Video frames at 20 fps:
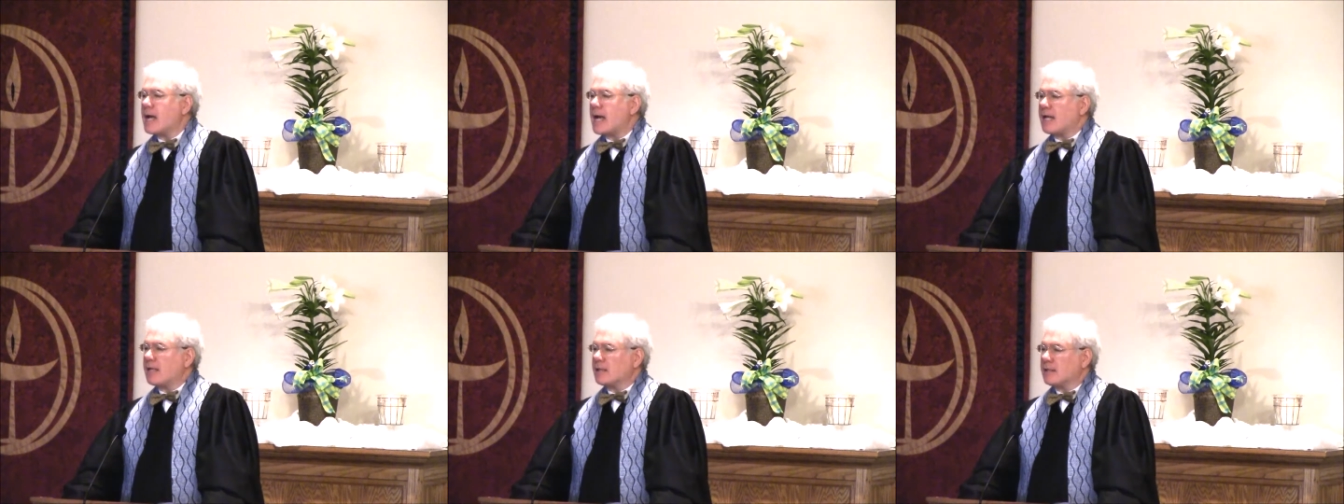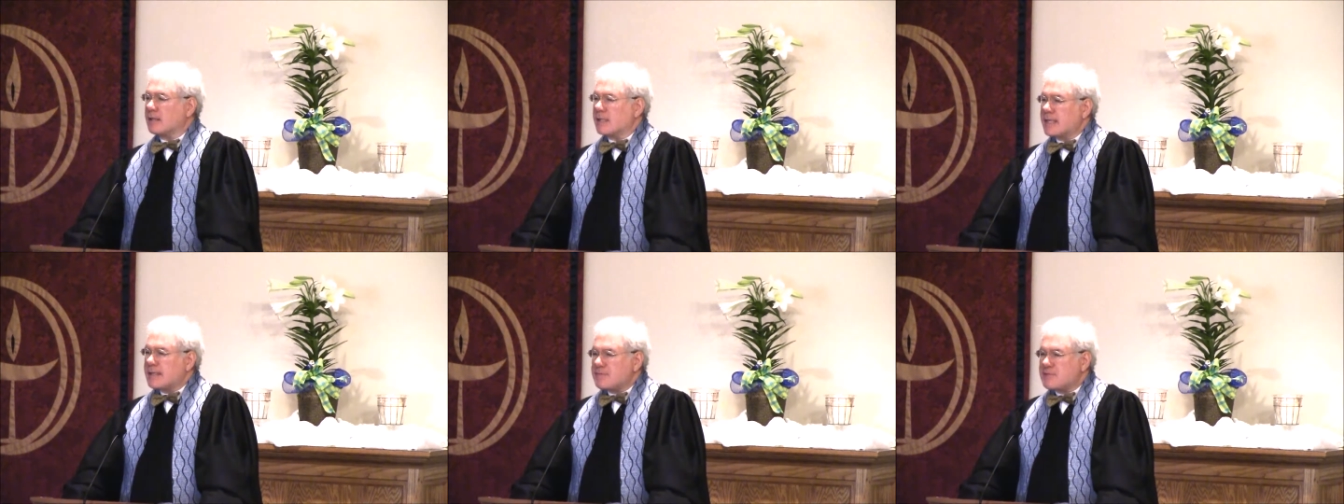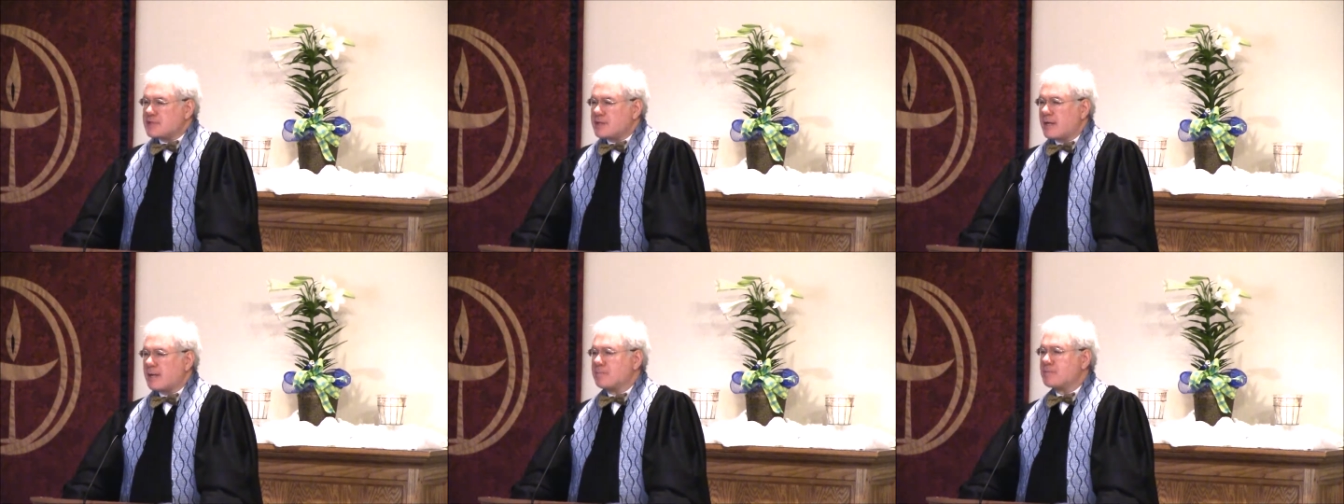and
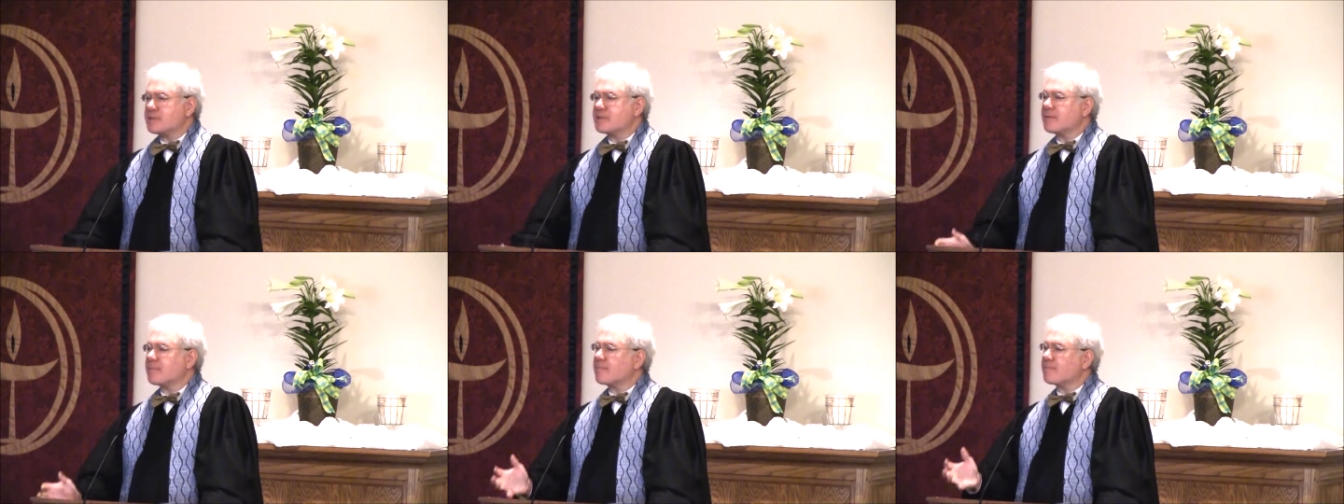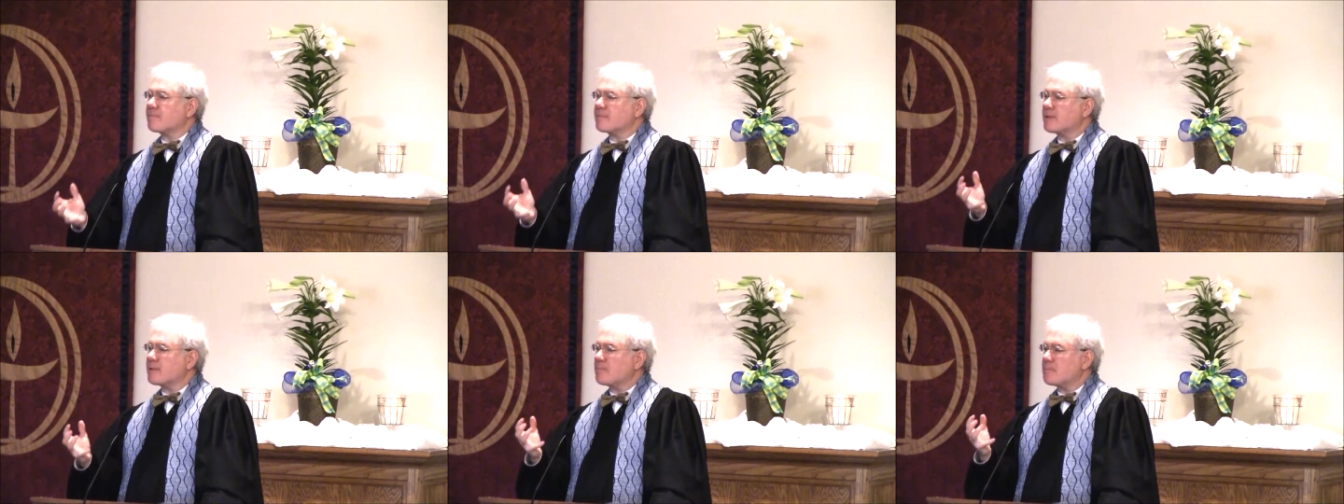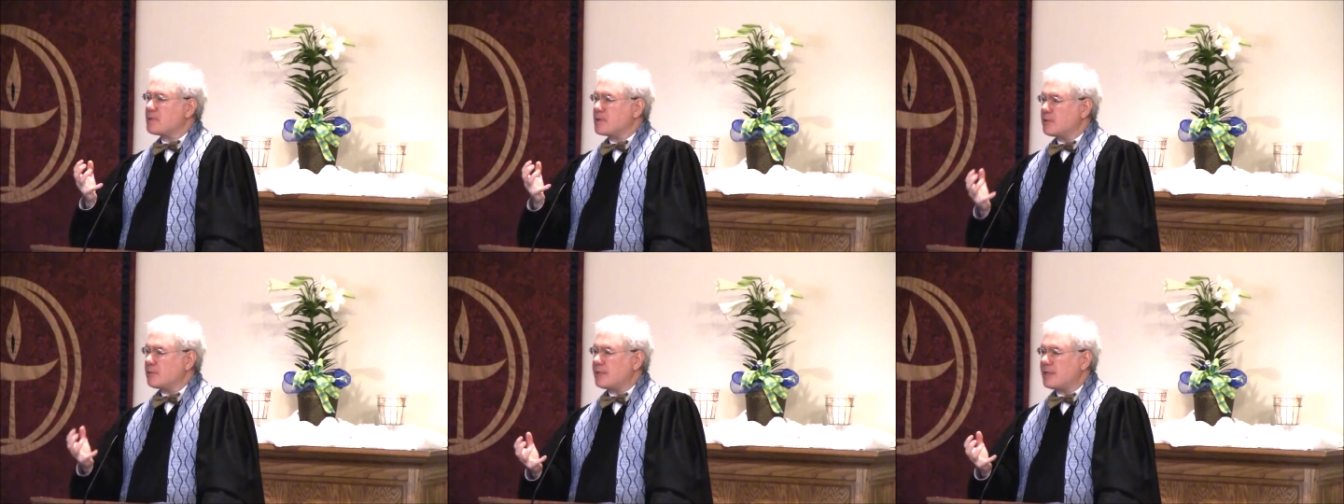lifts up the
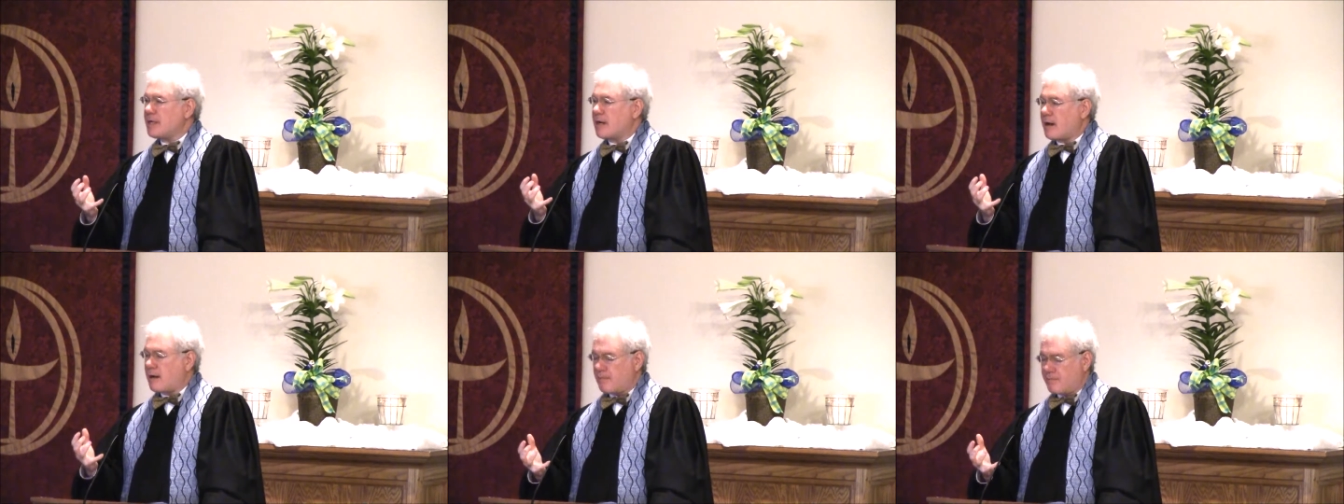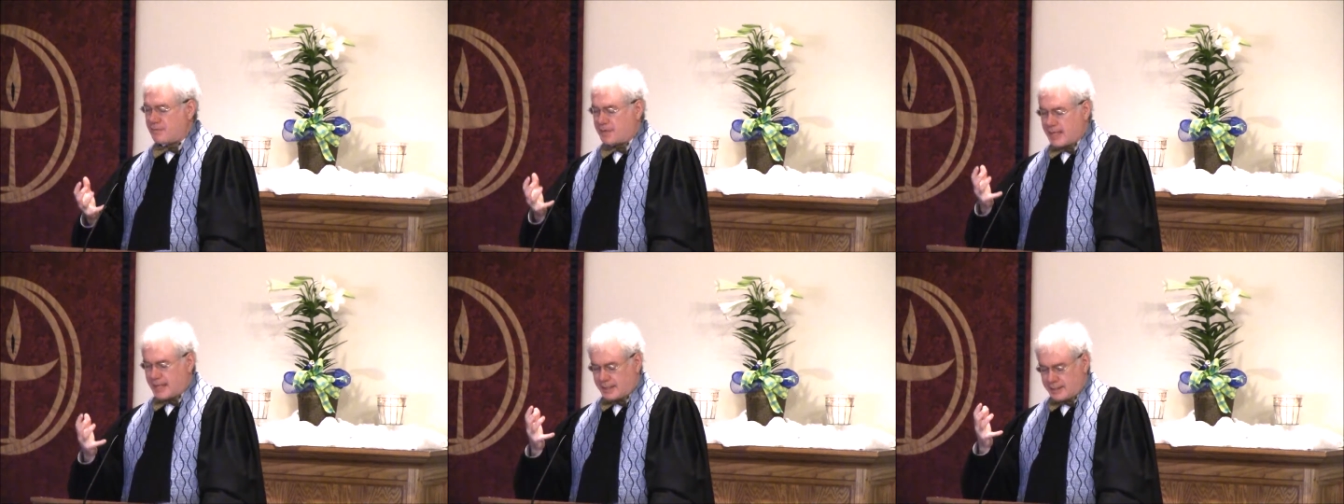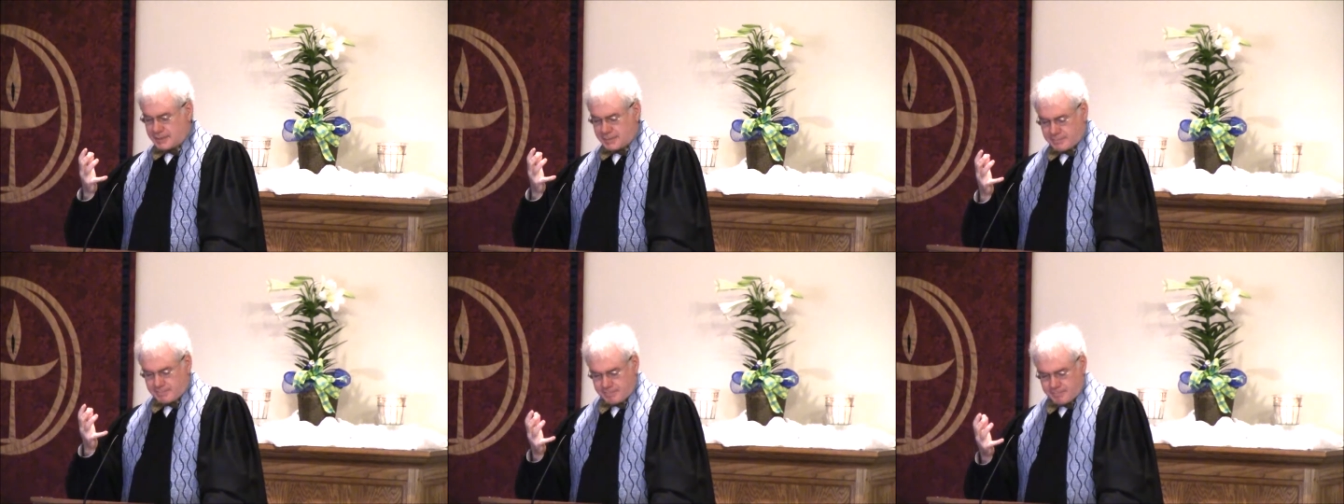beauty of
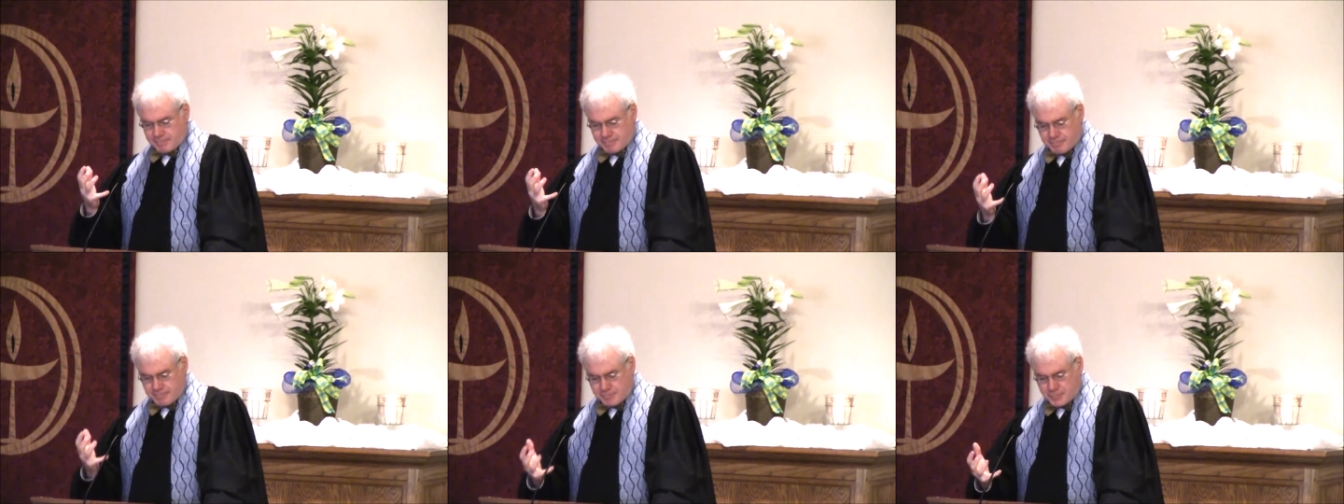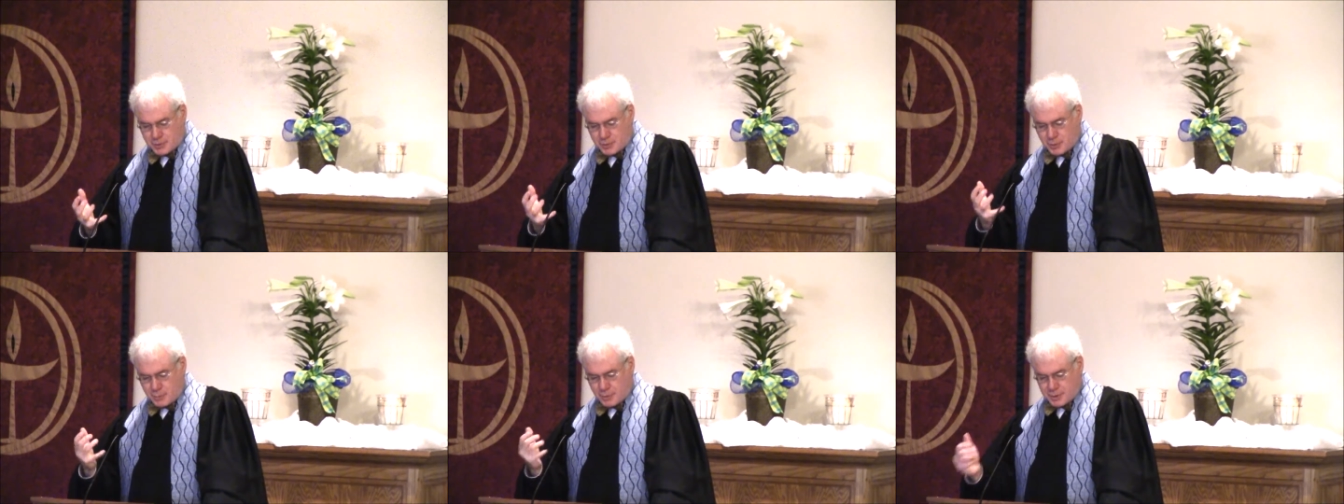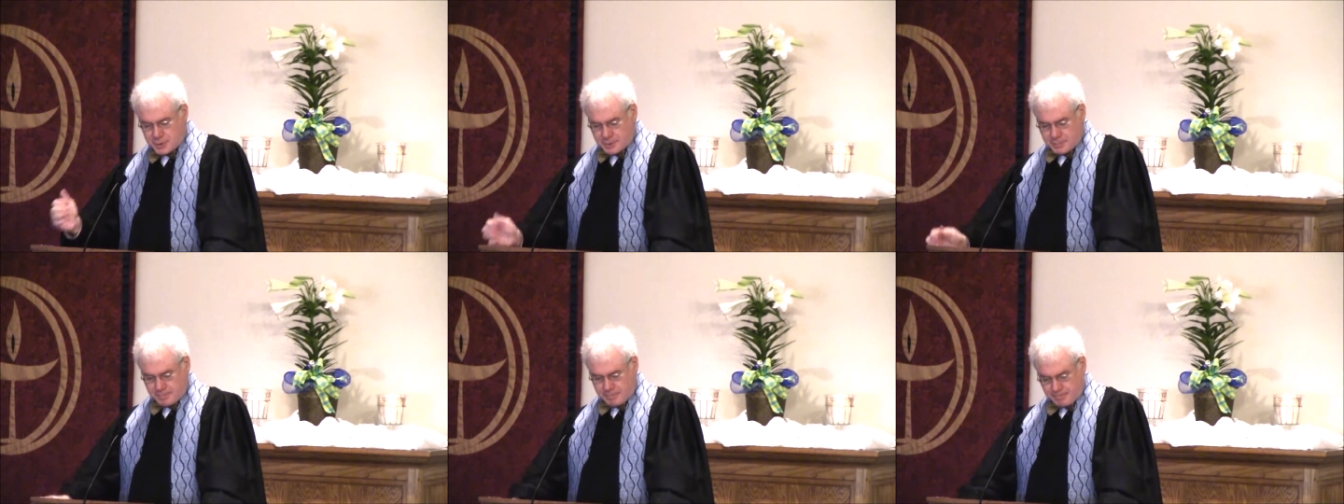that
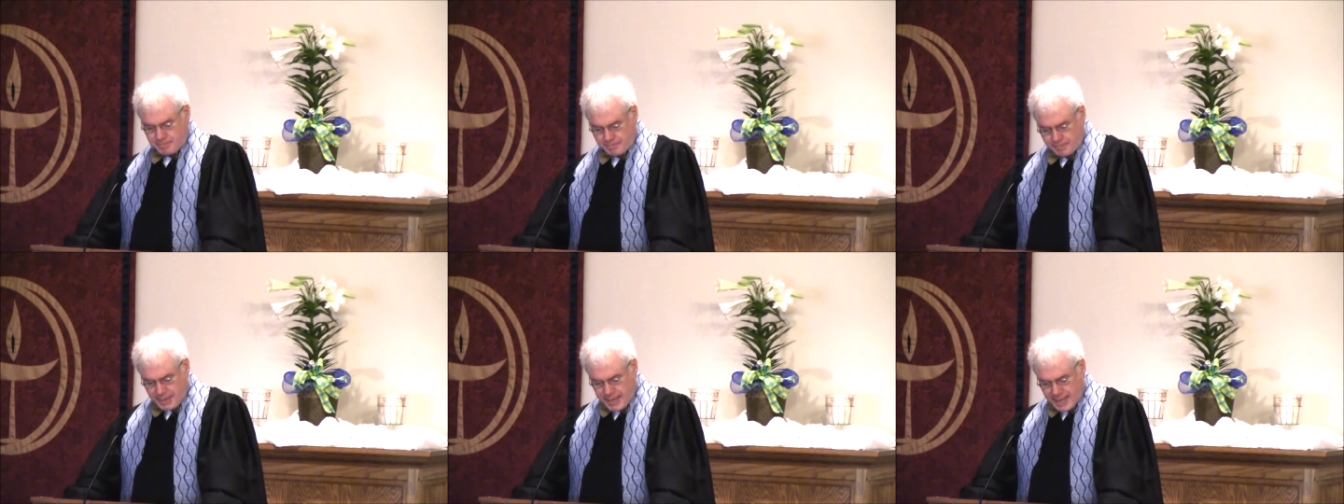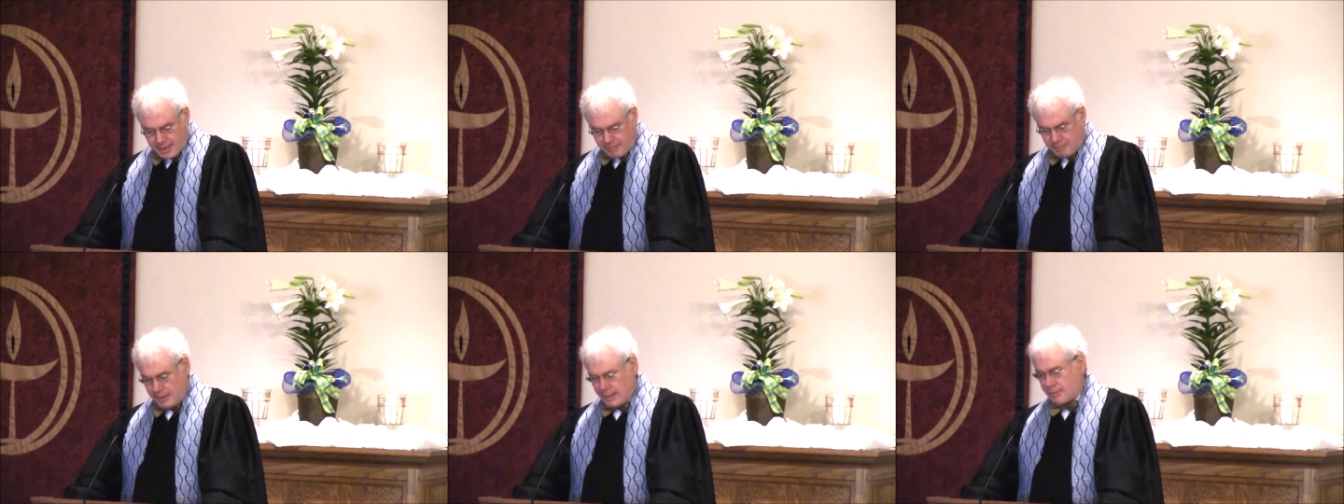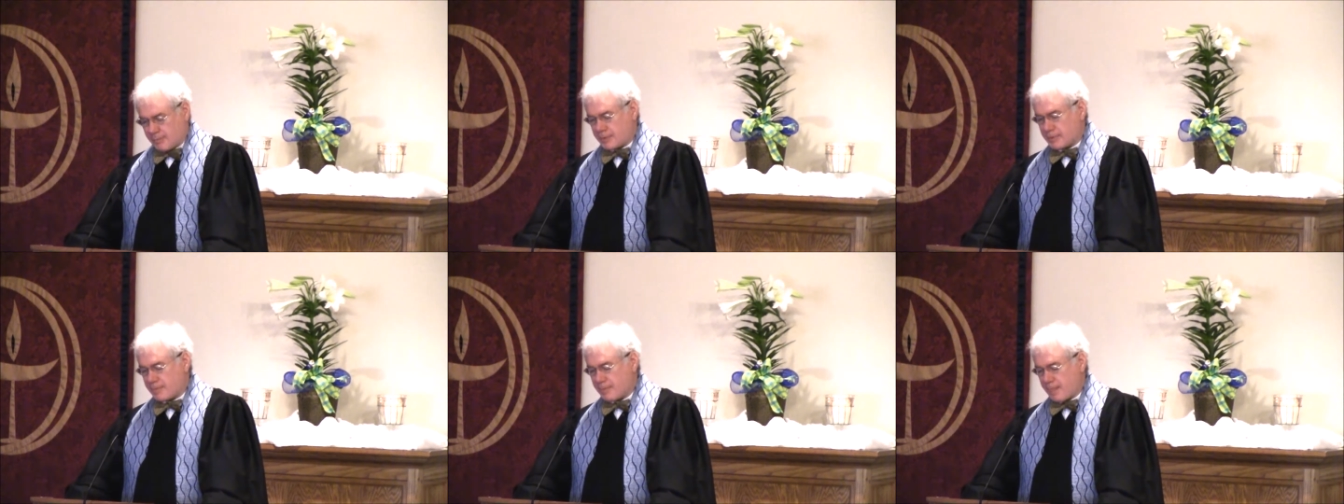Jewish
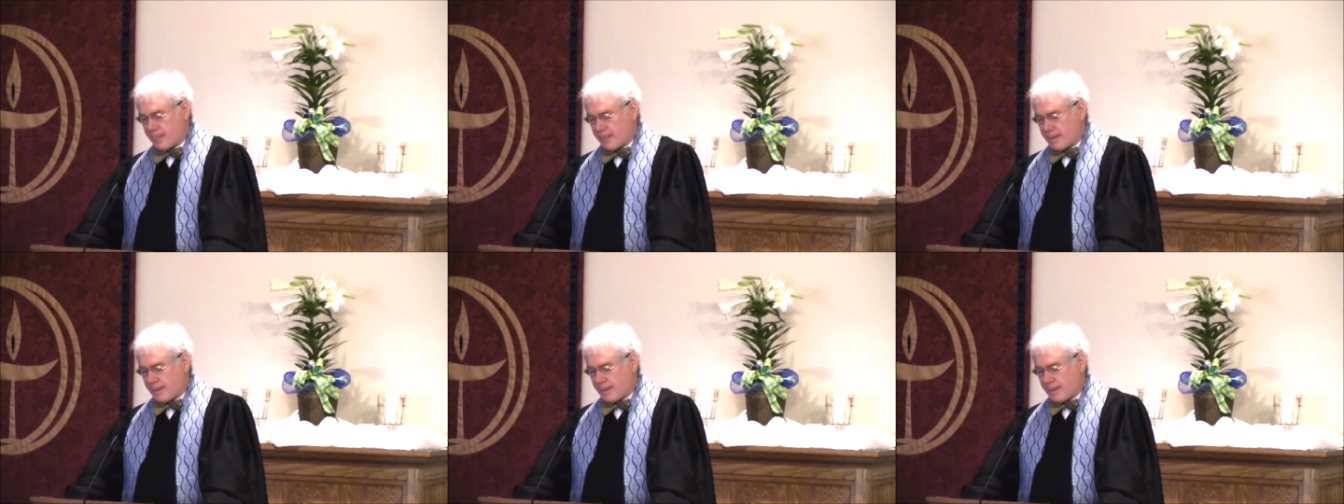background.